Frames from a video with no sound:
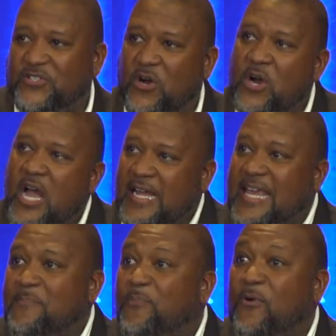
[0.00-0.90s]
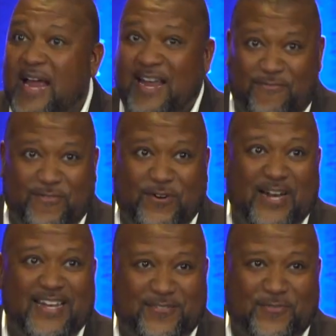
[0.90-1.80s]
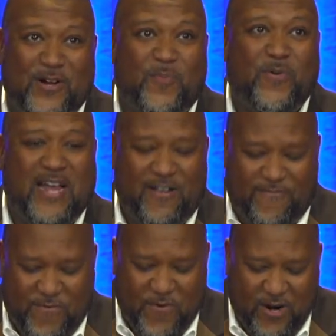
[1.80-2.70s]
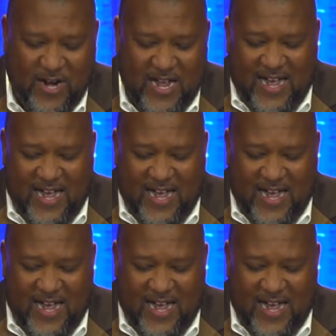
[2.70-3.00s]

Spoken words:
So keep praying for Israel, praying for